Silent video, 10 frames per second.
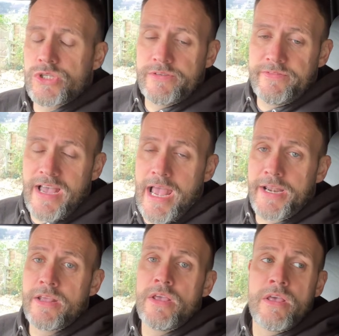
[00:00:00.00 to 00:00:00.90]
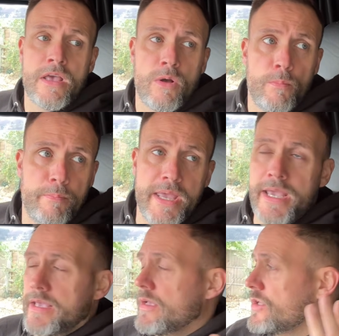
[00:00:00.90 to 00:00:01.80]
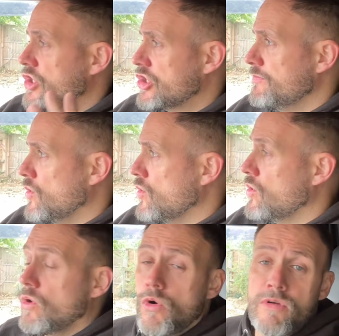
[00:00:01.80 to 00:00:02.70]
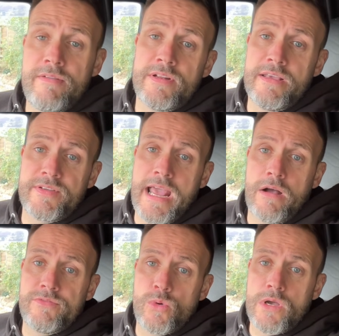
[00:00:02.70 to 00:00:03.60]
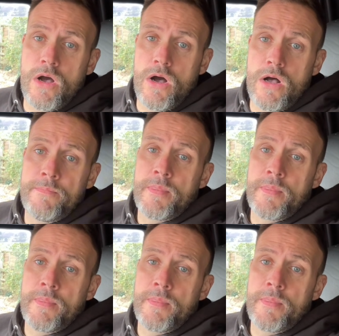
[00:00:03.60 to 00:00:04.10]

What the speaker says: of van, big, small, or even living out of your car,